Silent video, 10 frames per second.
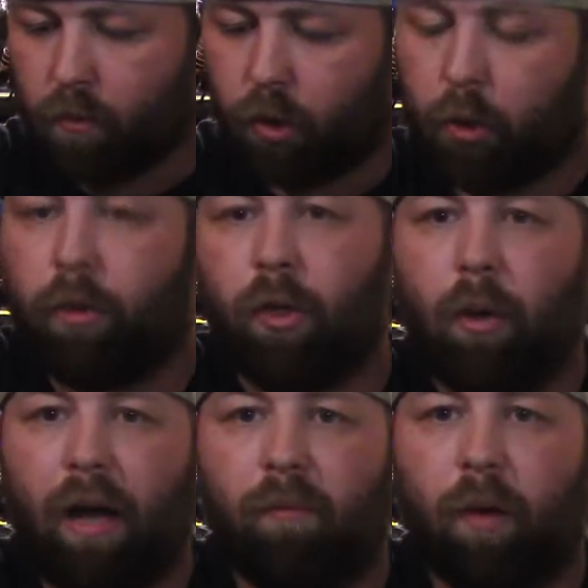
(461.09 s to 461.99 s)
You do
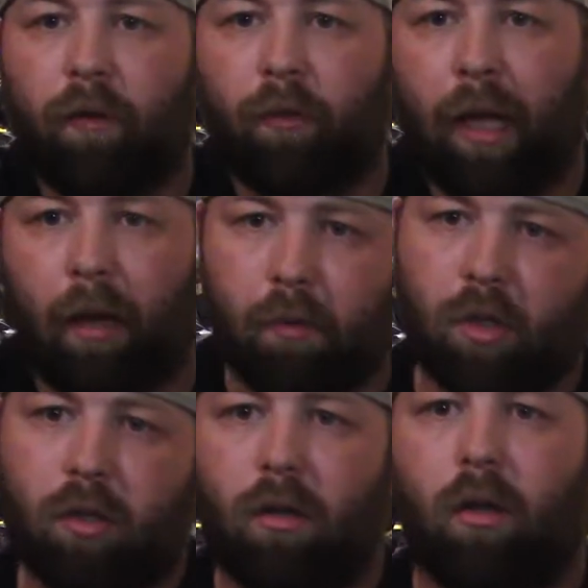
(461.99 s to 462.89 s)
have mud
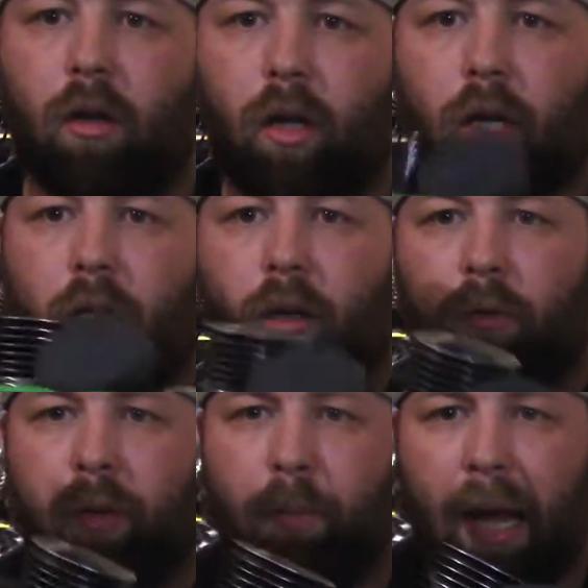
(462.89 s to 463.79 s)
flaps here
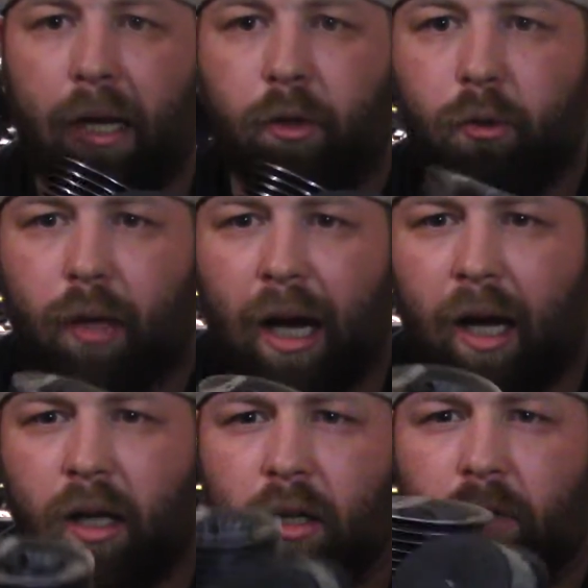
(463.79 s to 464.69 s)
on the back to
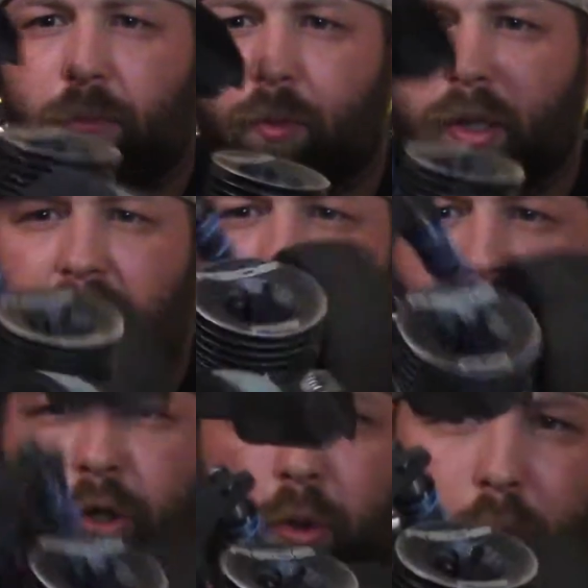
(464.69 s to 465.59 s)
kind of
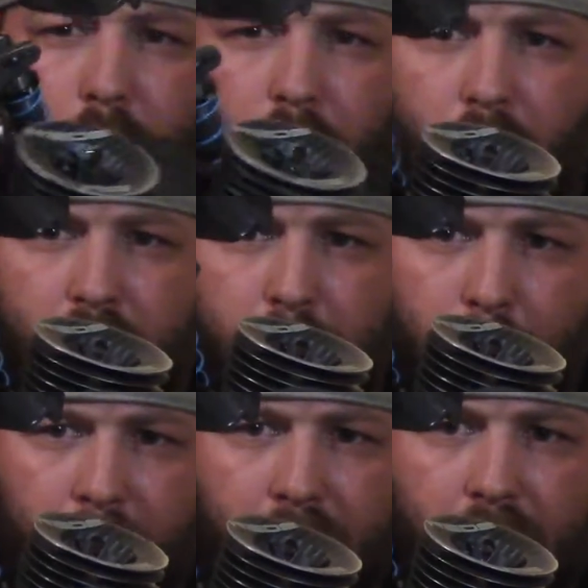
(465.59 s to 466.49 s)
protect your
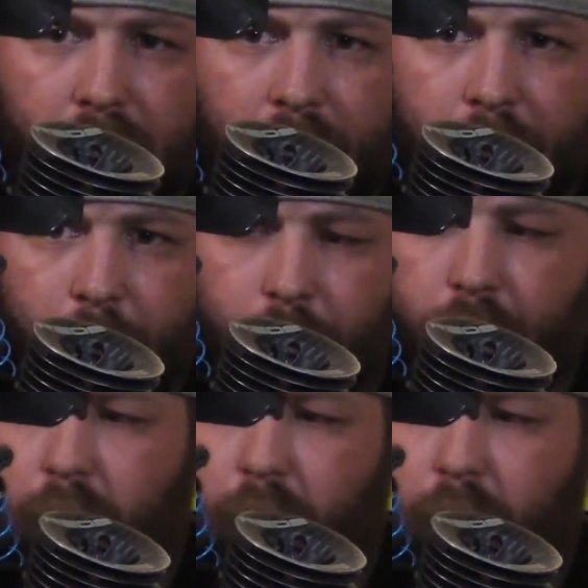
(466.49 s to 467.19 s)
springs and your rear